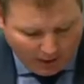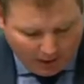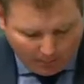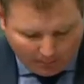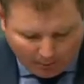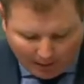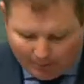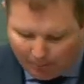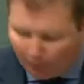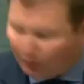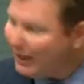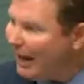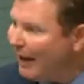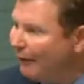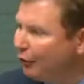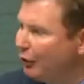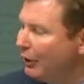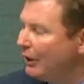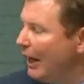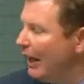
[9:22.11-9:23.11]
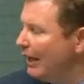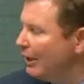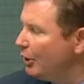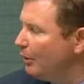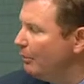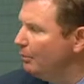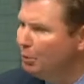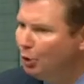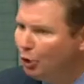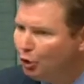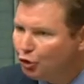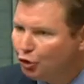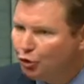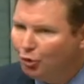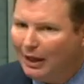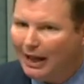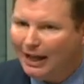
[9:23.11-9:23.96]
people that have a commercial